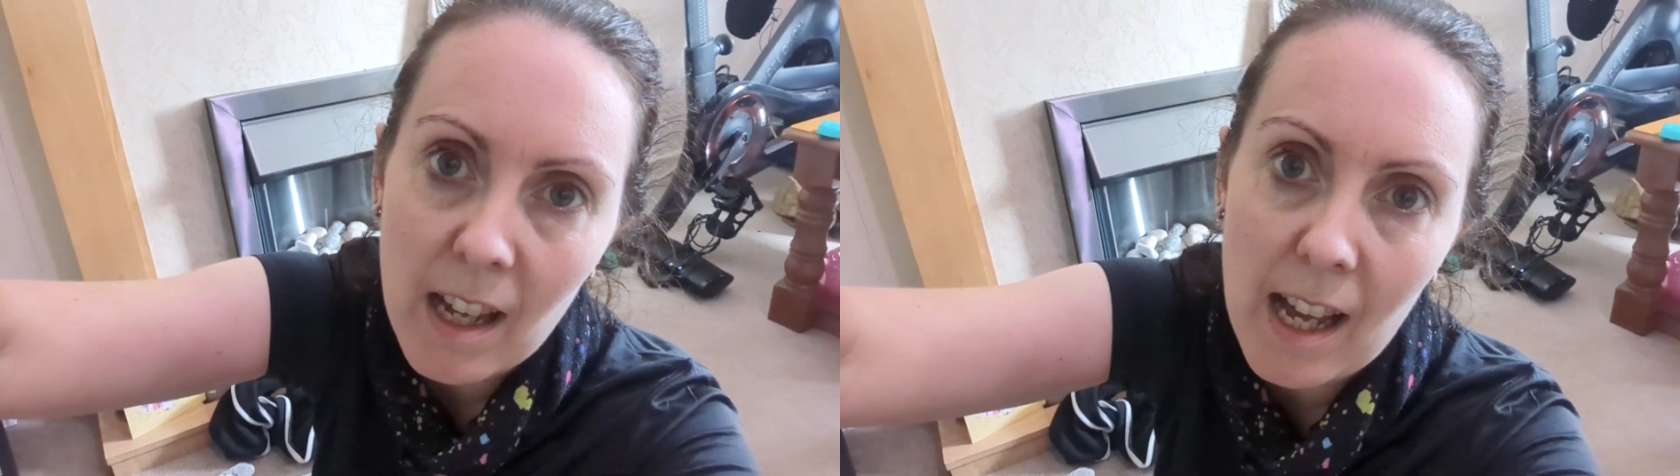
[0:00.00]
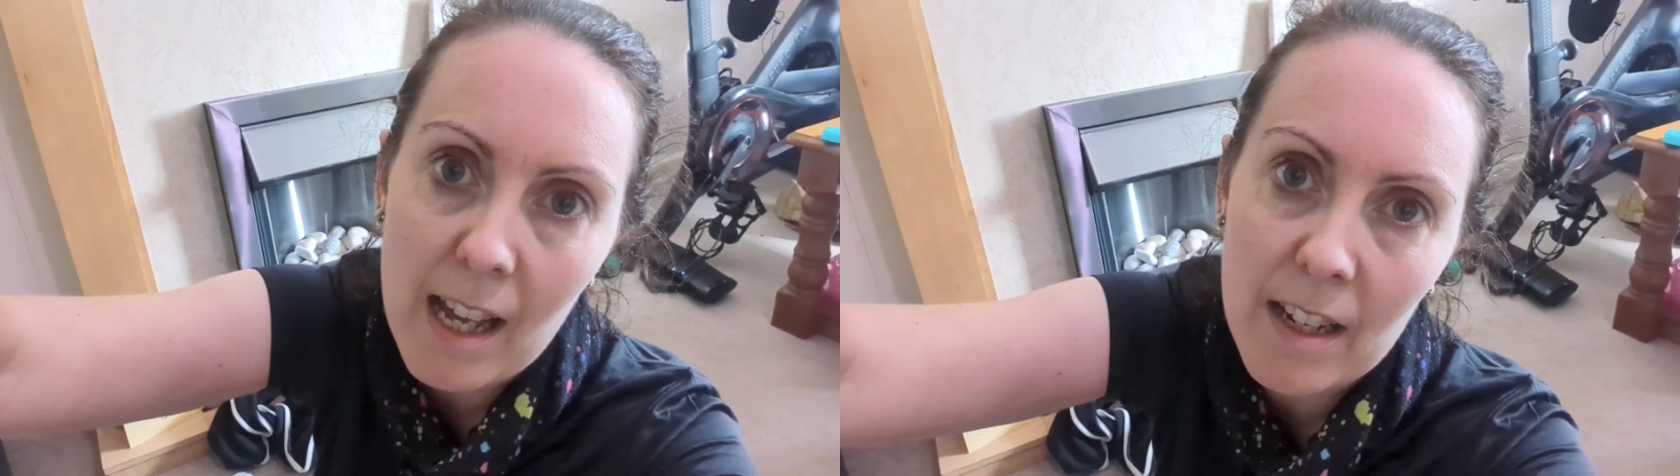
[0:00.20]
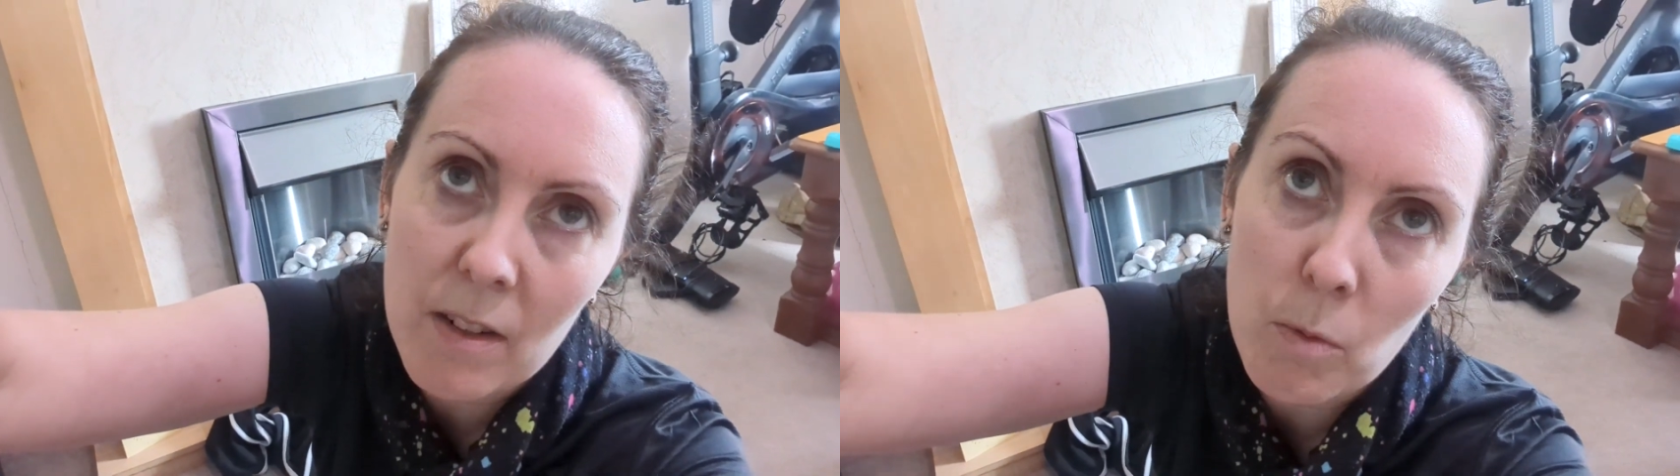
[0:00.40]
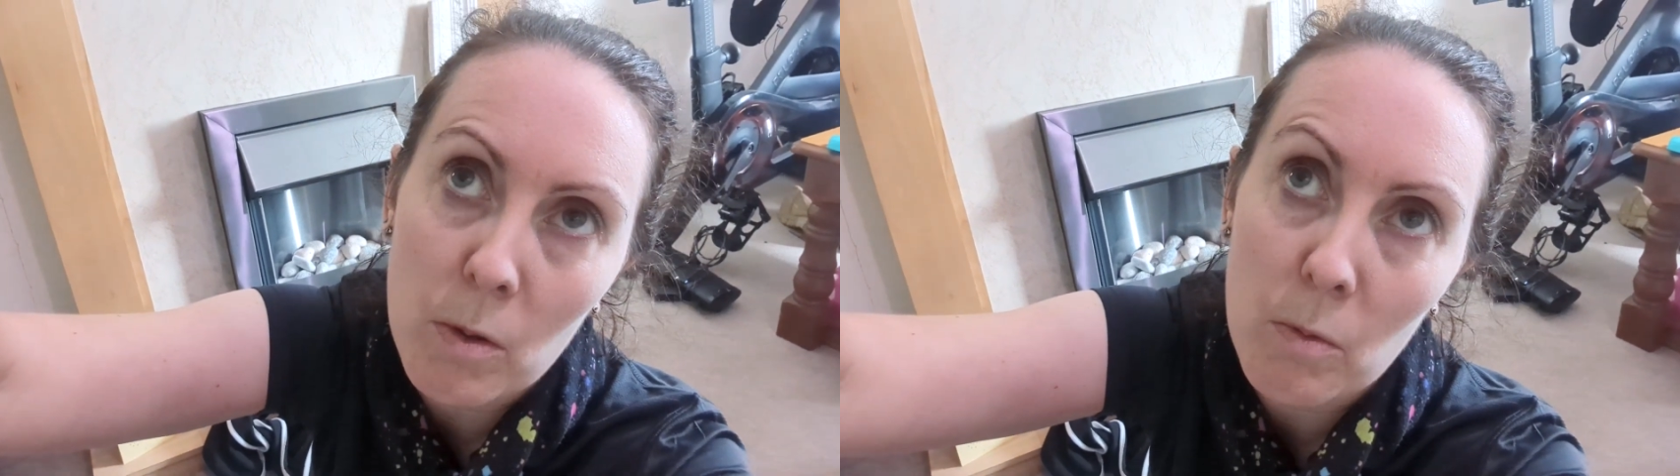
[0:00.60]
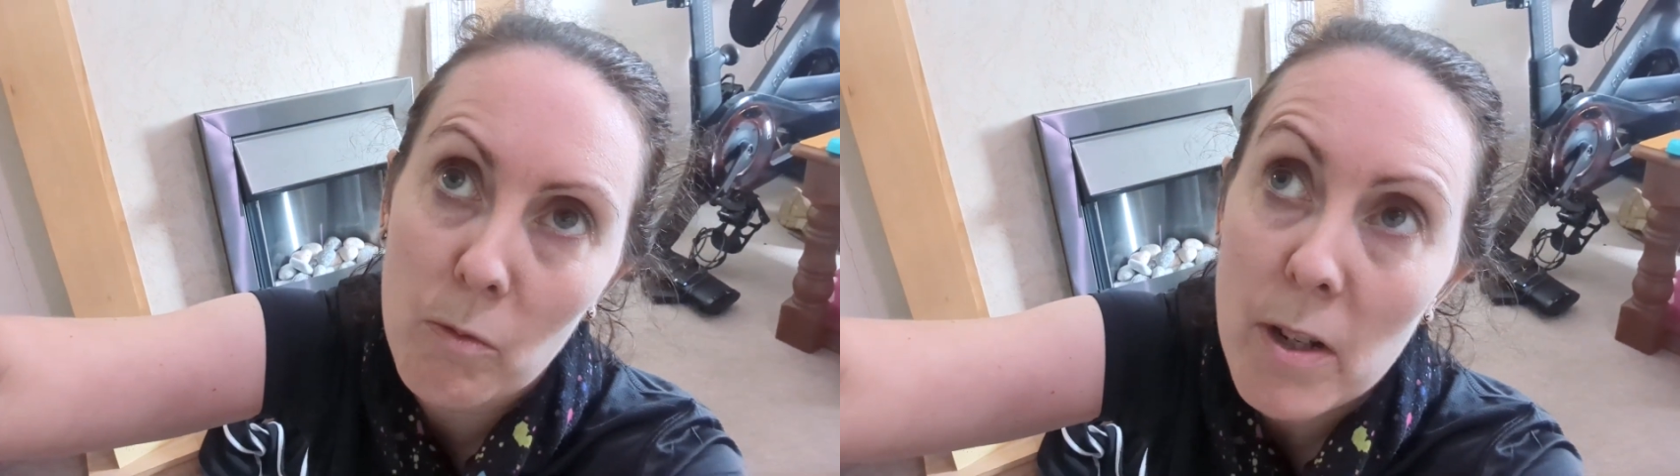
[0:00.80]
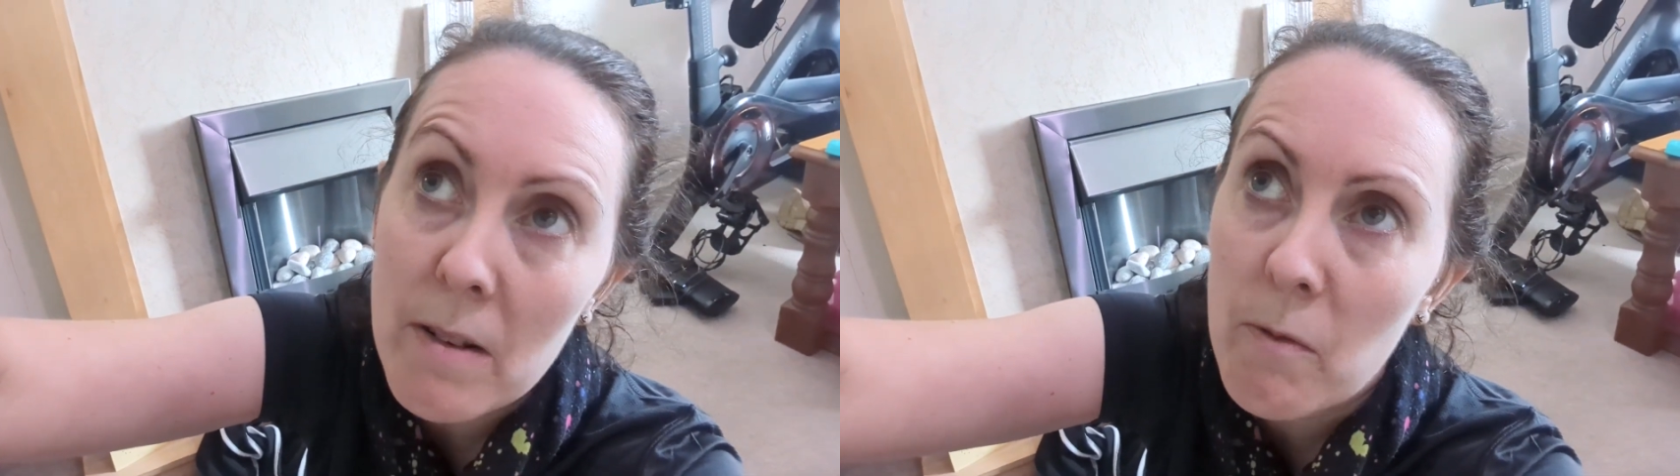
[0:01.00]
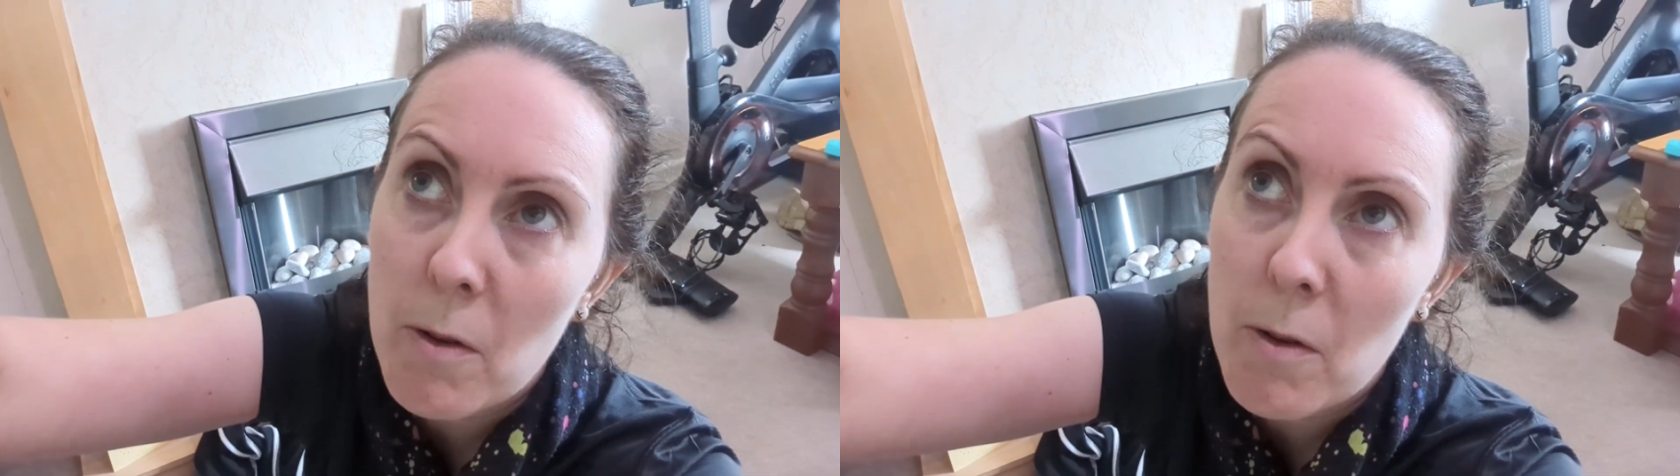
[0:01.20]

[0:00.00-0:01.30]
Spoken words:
and we're running for